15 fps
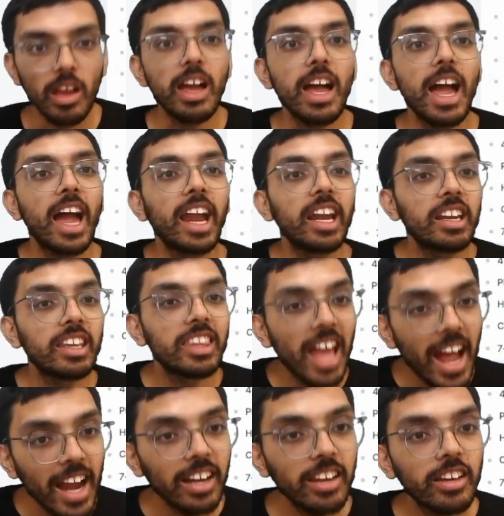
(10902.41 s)
And
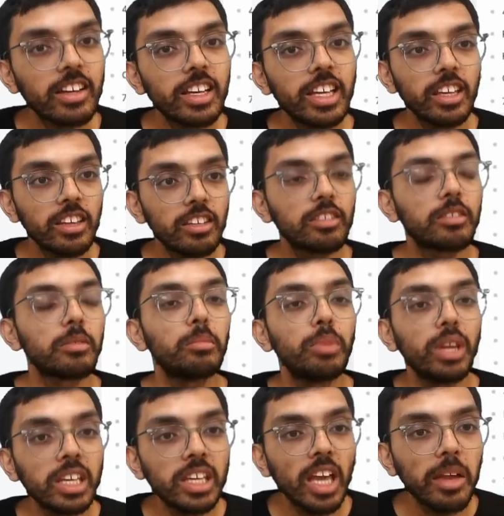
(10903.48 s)
that is
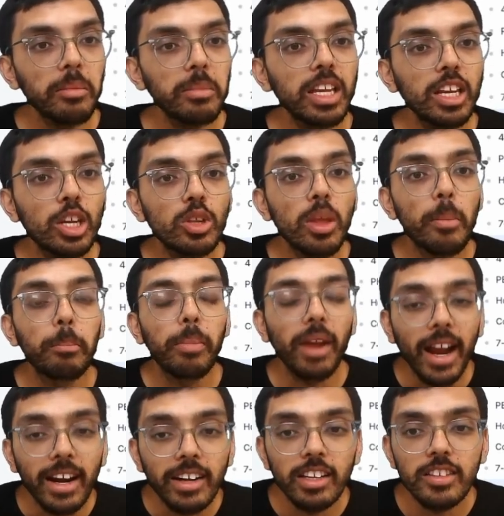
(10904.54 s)
bringing me to the
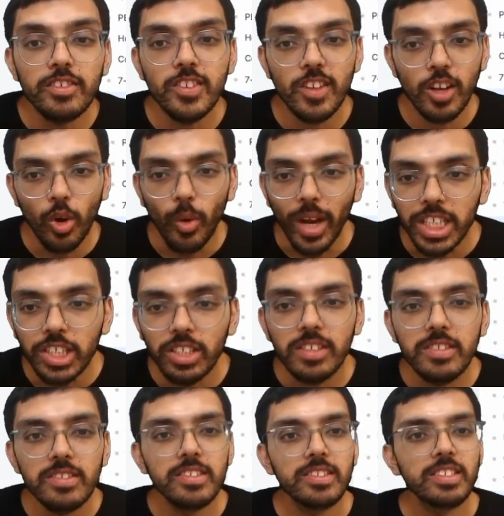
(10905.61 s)
practice
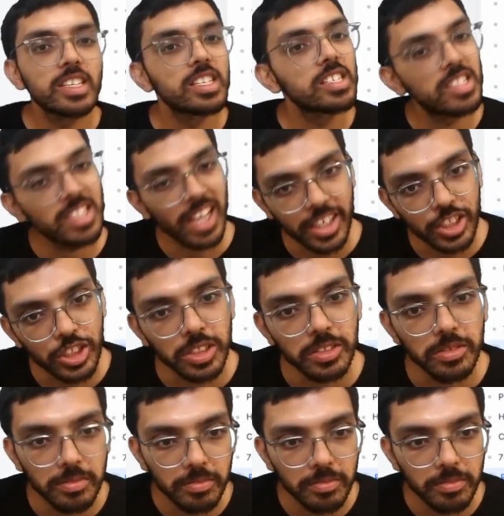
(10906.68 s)
questions section.